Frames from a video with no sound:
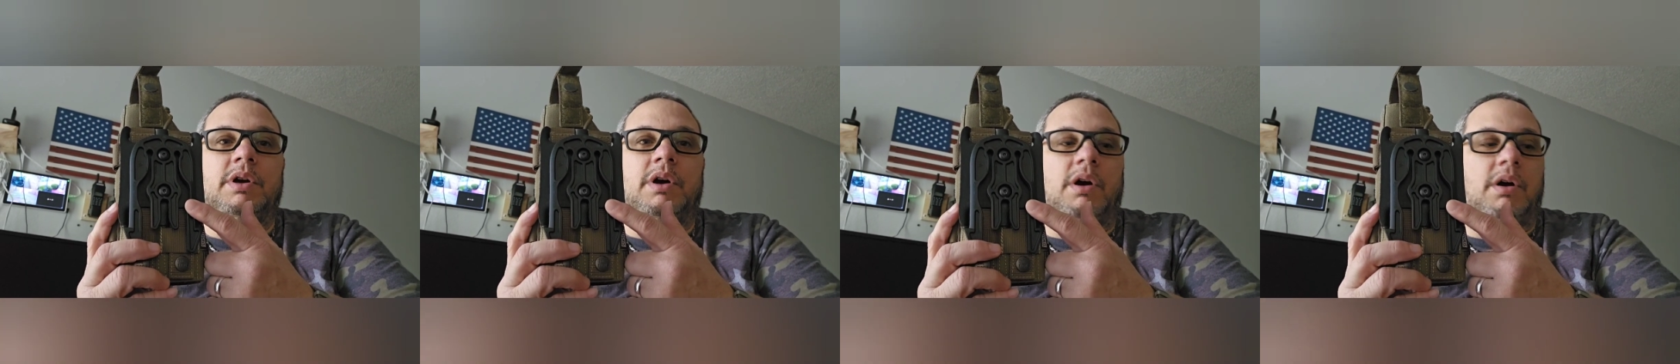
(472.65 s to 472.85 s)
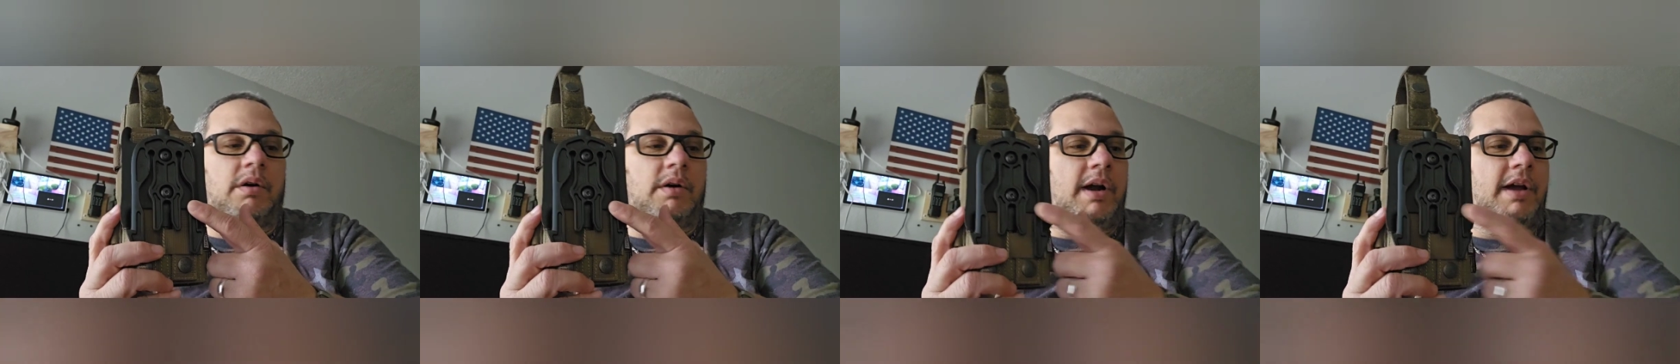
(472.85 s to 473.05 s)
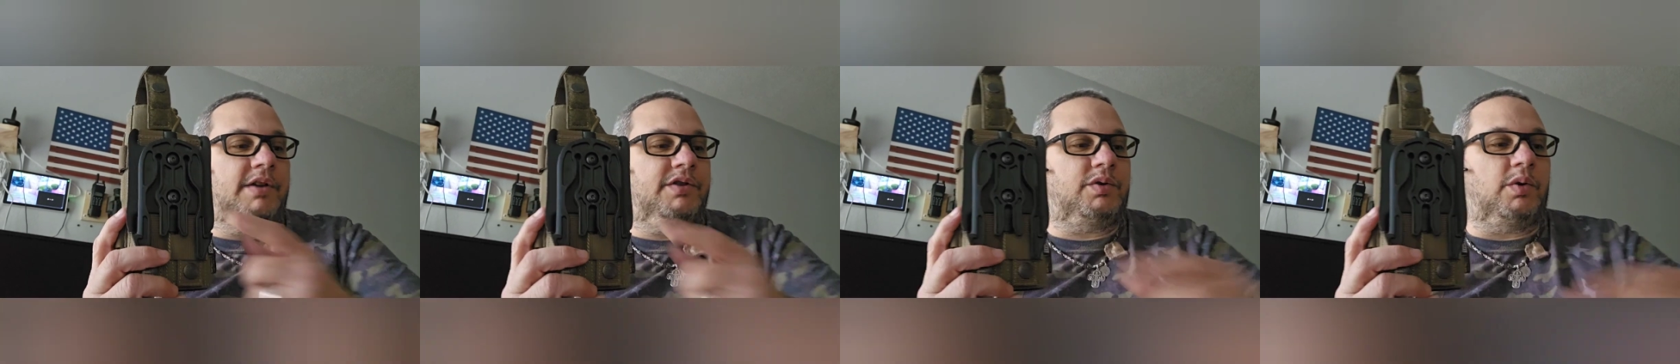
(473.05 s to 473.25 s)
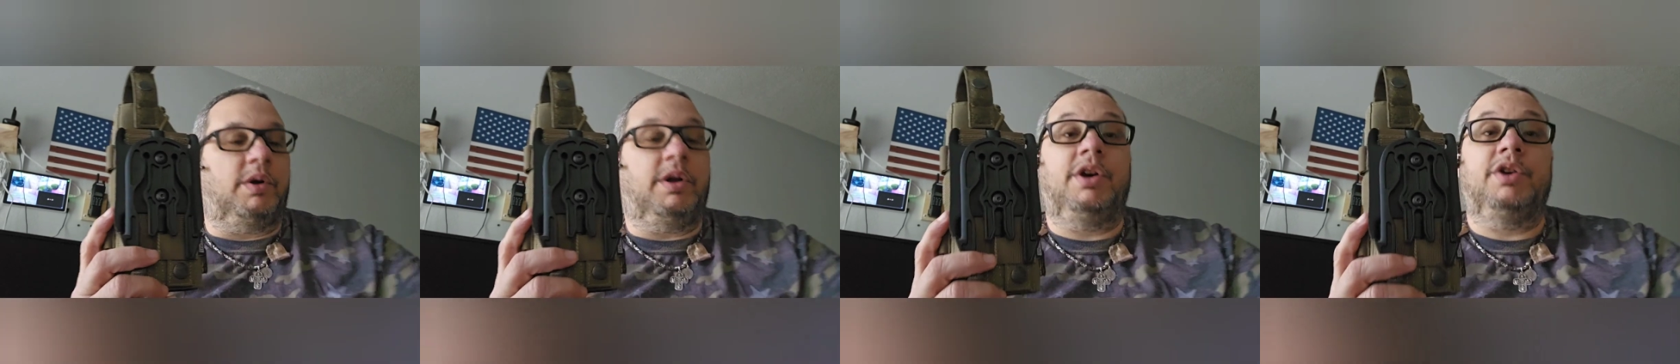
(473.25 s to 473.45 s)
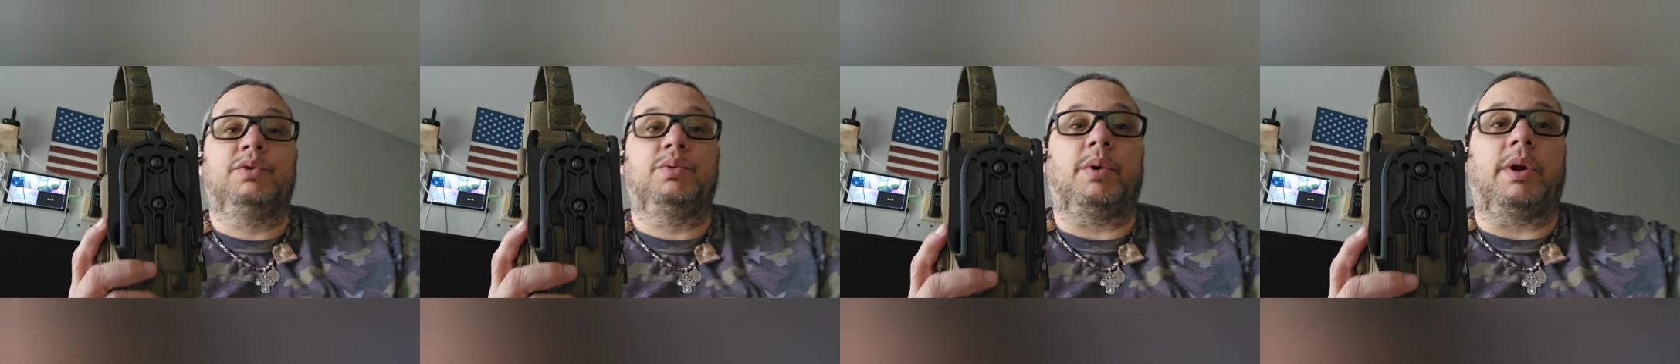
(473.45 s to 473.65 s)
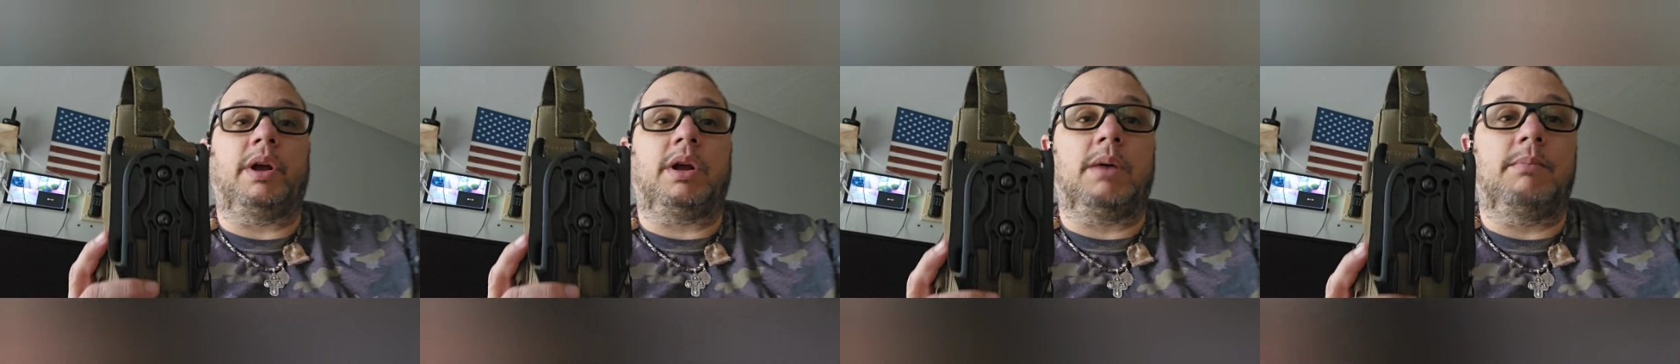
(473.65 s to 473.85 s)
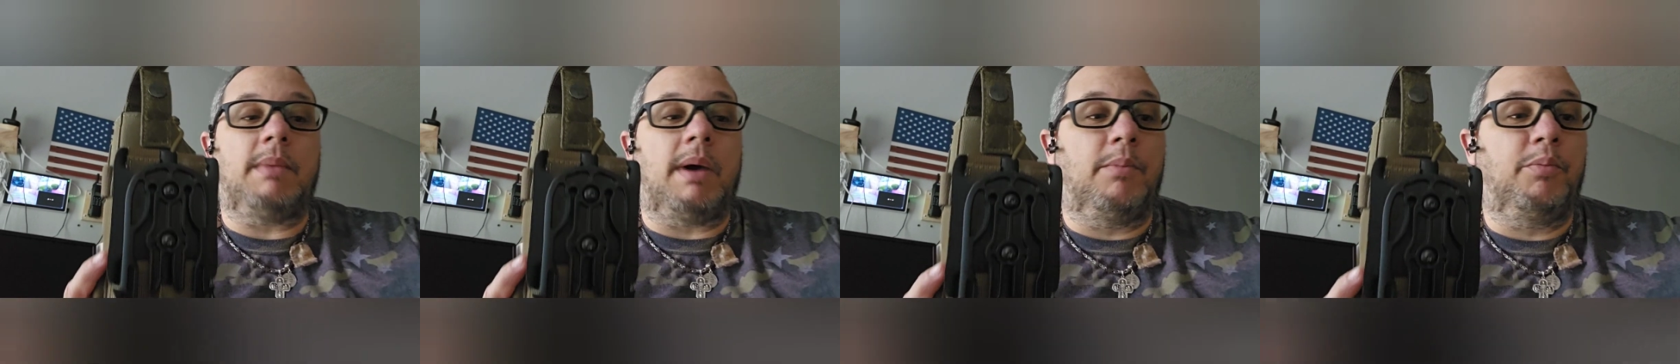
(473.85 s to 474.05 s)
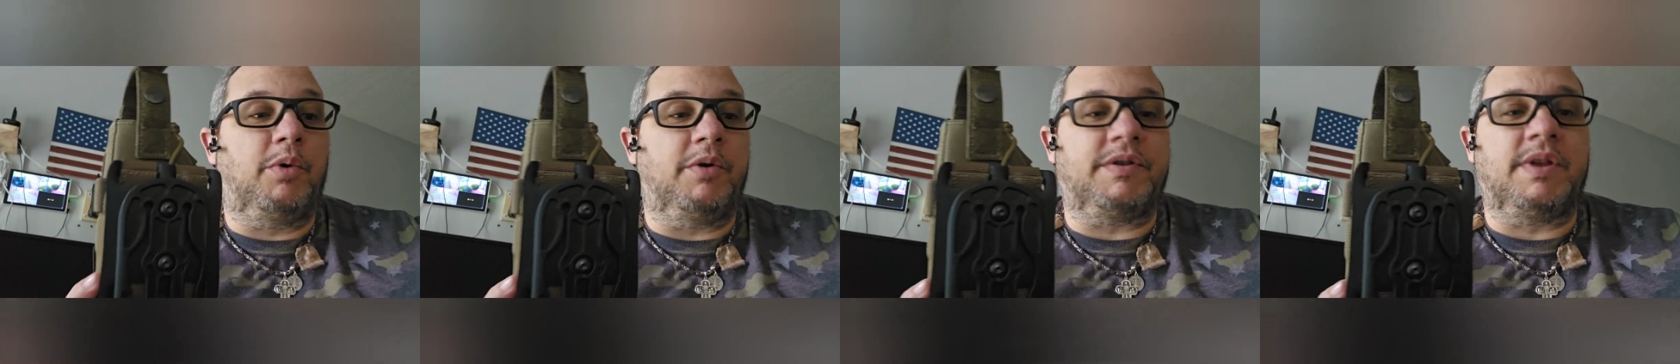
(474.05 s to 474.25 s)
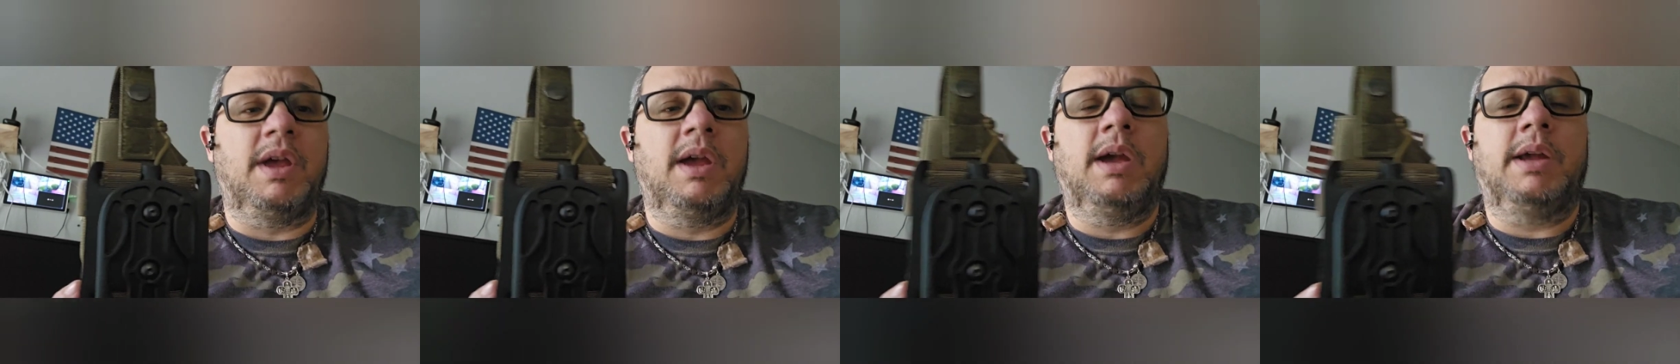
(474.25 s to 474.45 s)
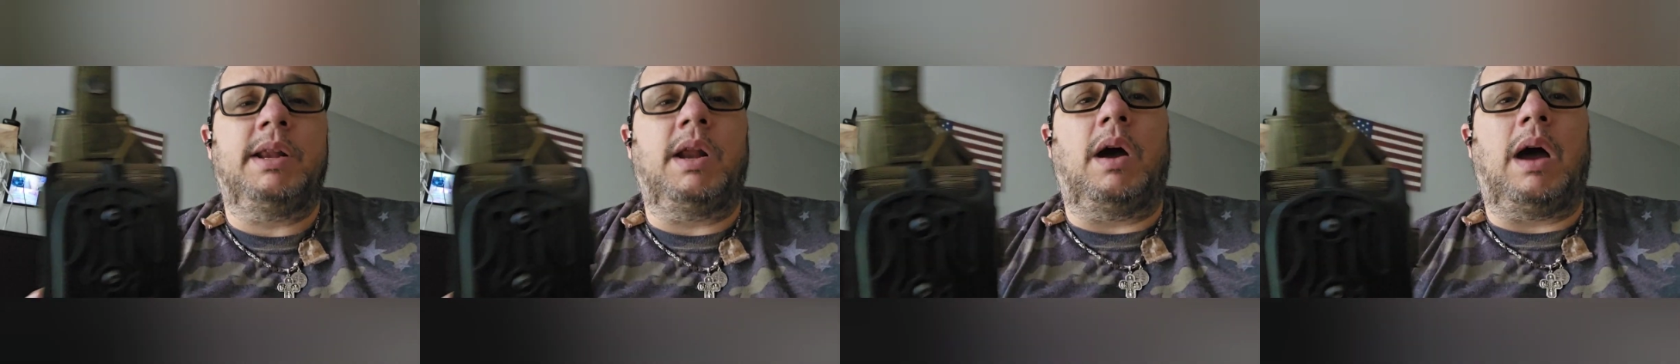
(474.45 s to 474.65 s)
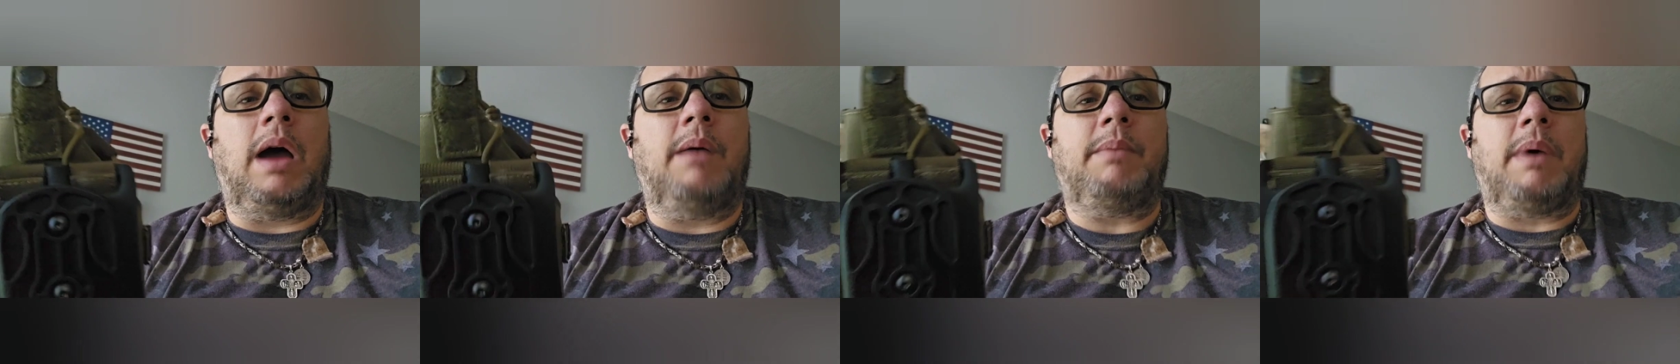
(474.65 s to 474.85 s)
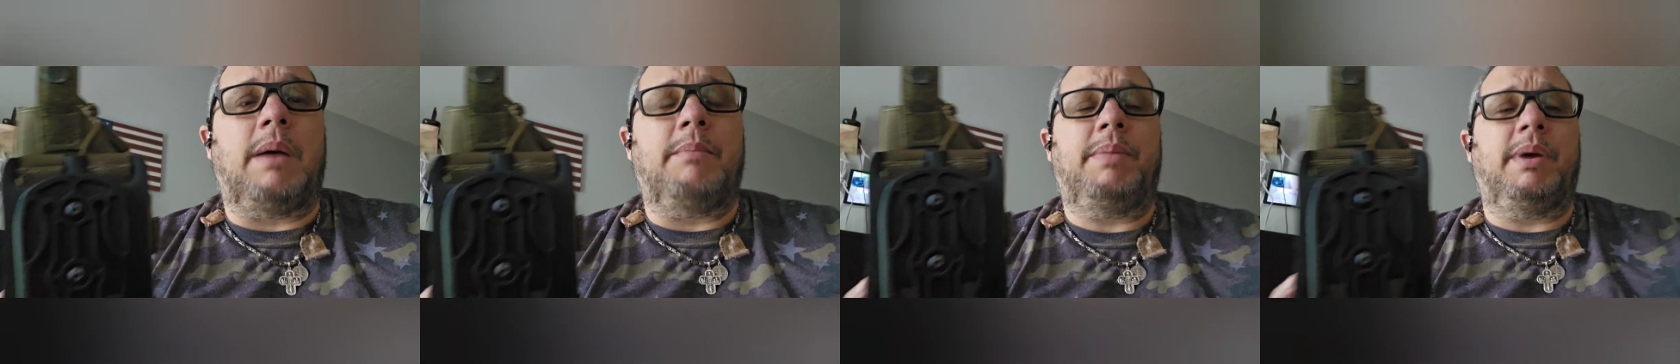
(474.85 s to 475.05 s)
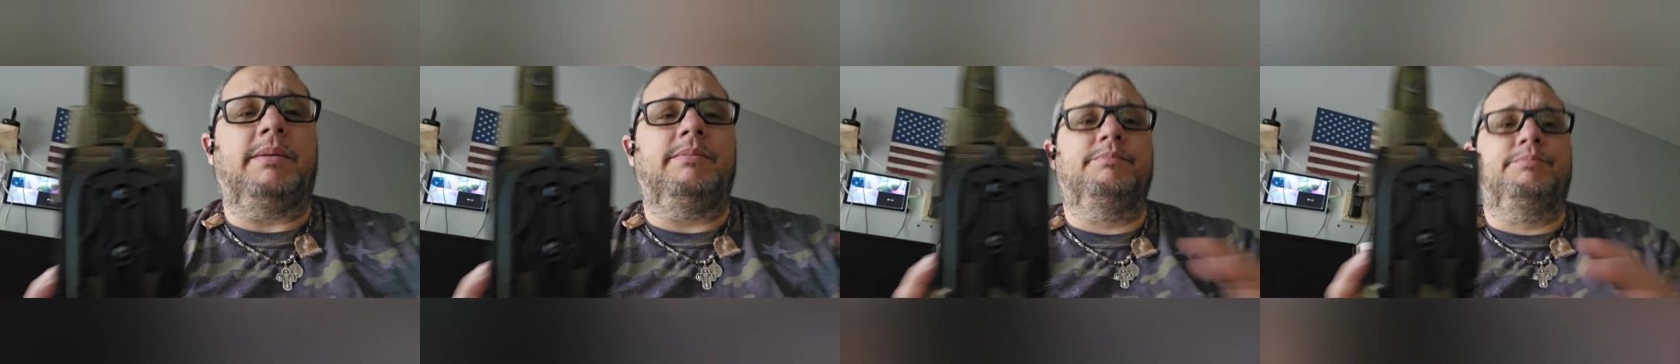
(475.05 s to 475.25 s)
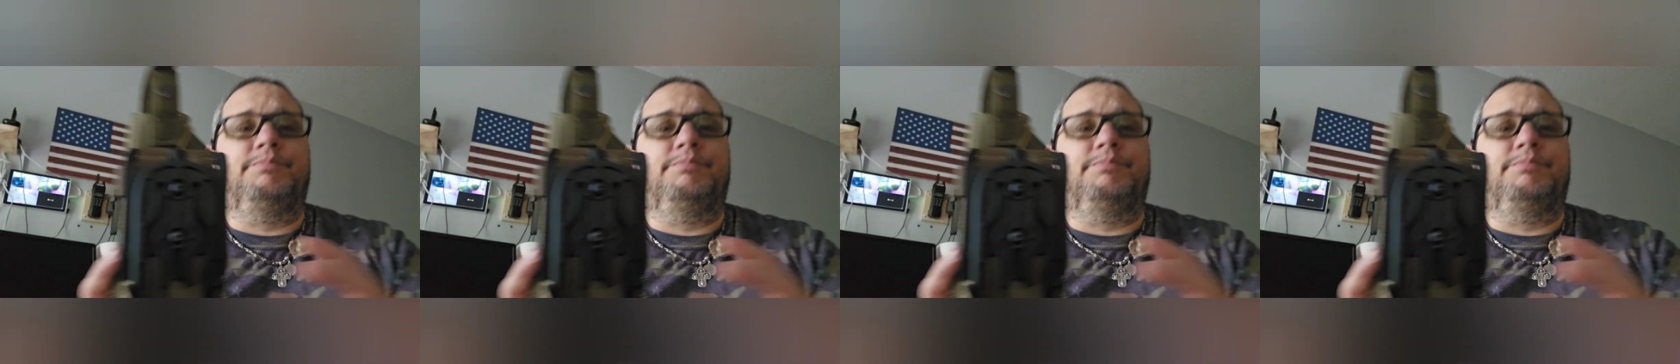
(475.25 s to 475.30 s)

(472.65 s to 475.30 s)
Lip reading: All right, so here's what I come up with. Now, I've been